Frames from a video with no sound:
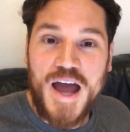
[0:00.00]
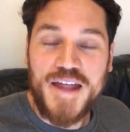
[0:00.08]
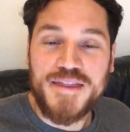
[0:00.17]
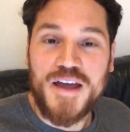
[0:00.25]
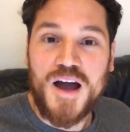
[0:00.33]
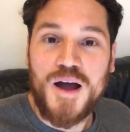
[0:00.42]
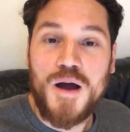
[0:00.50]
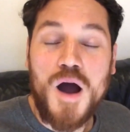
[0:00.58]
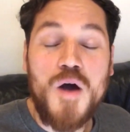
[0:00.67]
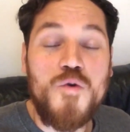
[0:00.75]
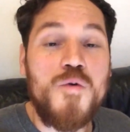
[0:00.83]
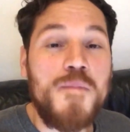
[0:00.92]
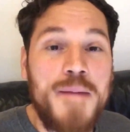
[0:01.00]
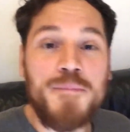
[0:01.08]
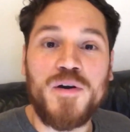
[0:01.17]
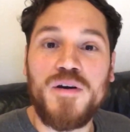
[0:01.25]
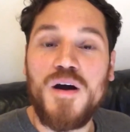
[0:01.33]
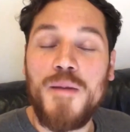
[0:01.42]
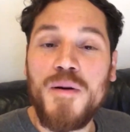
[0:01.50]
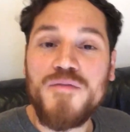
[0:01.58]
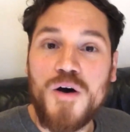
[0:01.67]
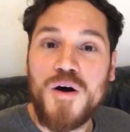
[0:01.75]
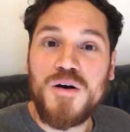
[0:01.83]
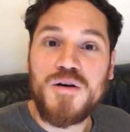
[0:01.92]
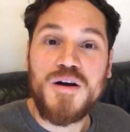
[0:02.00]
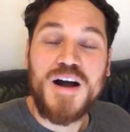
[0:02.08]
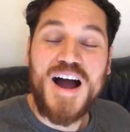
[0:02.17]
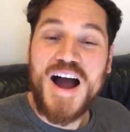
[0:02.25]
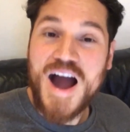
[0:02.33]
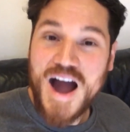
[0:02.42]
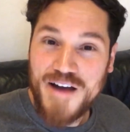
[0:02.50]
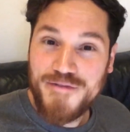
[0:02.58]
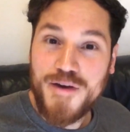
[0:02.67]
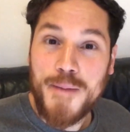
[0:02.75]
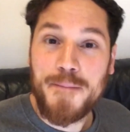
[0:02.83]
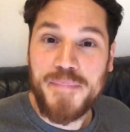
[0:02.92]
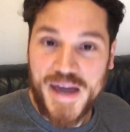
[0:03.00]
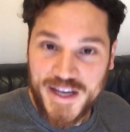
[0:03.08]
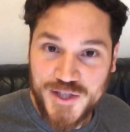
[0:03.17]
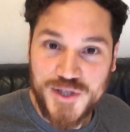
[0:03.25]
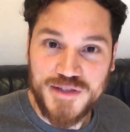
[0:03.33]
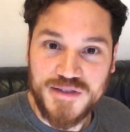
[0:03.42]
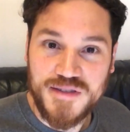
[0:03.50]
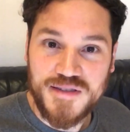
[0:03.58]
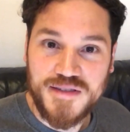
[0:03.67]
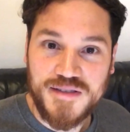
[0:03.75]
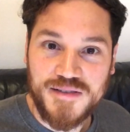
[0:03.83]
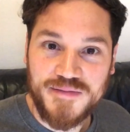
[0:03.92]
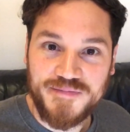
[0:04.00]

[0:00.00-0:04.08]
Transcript: and remember, above all, have patience.